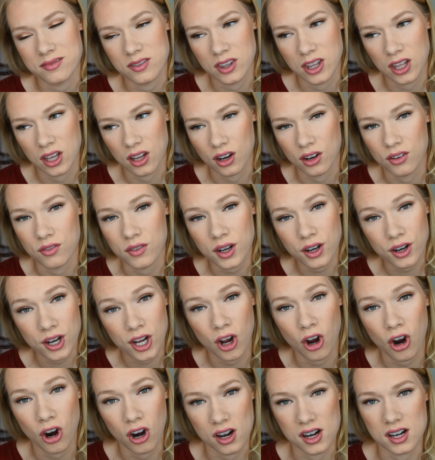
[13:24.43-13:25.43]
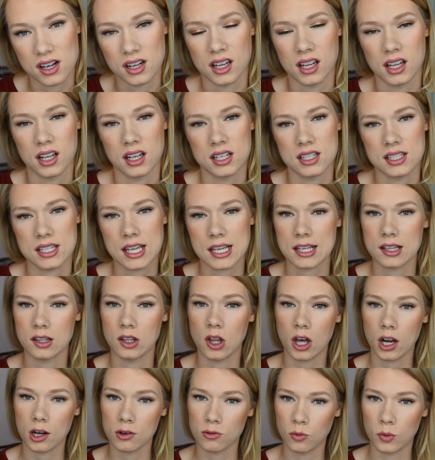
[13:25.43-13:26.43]
they are very hard and take a
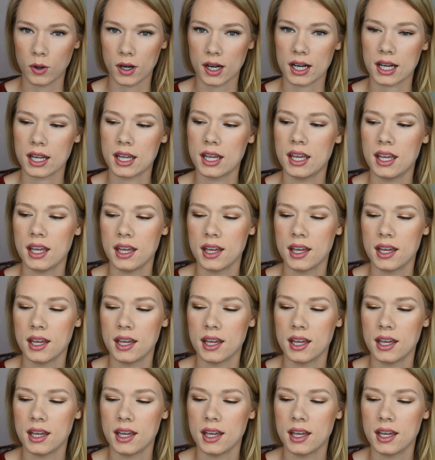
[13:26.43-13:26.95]
lot of work.